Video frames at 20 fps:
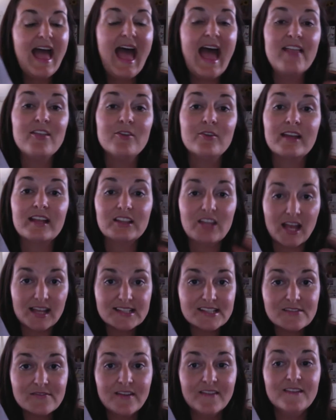and you'll get
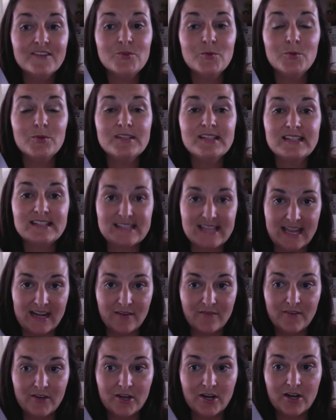lots of other tools inside
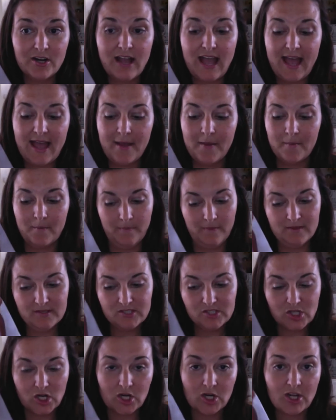of your
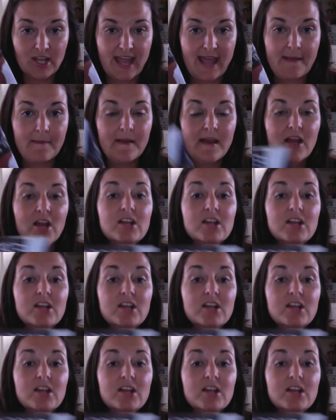starter kit.